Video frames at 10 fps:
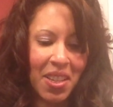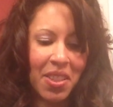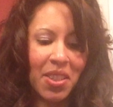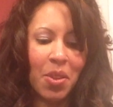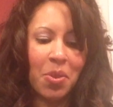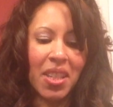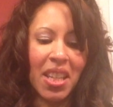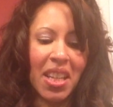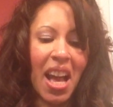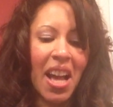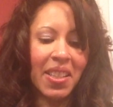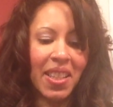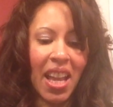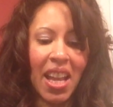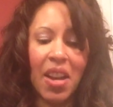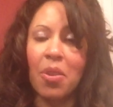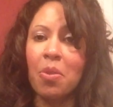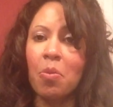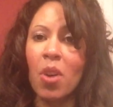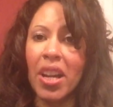So see Isaiah
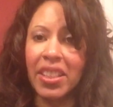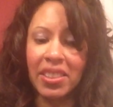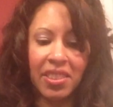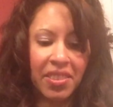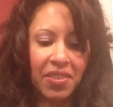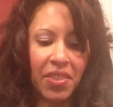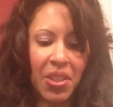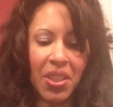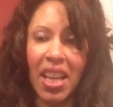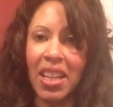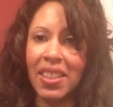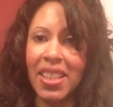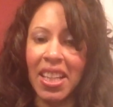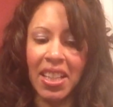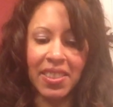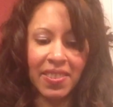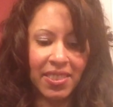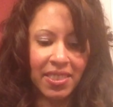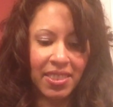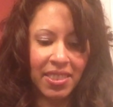1, verse 18
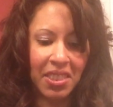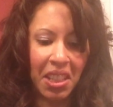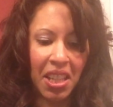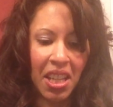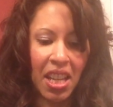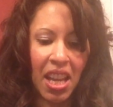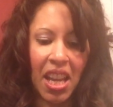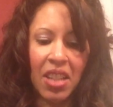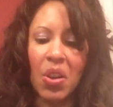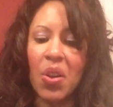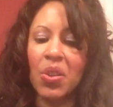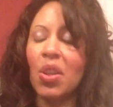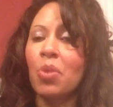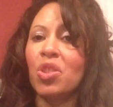and also